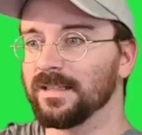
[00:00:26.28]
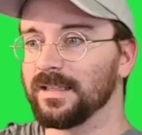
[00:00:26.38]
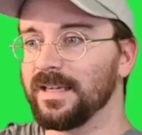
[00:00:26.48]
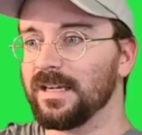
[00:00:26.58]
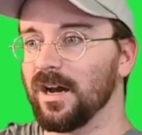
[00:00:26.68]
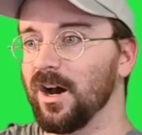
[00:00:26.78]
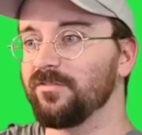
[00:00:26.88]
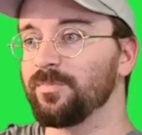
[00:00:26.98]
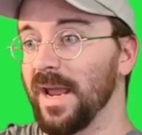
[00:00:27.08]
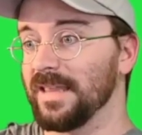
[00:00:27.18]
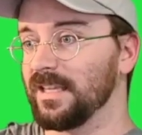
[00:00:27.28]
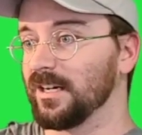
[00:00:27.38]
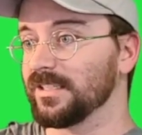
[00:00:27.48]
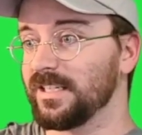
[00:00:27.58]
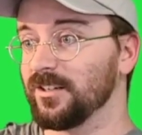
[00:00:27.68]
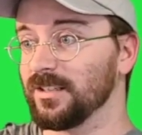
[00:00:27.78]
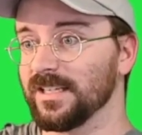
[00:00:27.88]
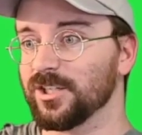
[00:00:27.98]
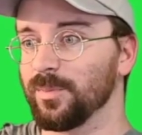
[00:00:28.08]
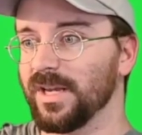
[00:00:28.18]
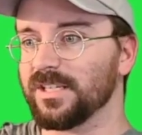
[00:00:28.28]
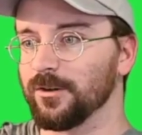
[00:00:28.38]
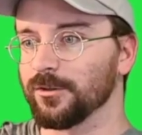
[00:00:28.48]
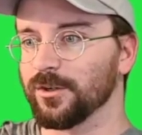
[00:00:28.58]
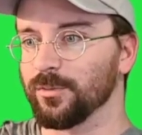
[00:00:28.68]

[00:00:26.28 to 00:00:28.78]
League of Pantheons tier list, best heroes and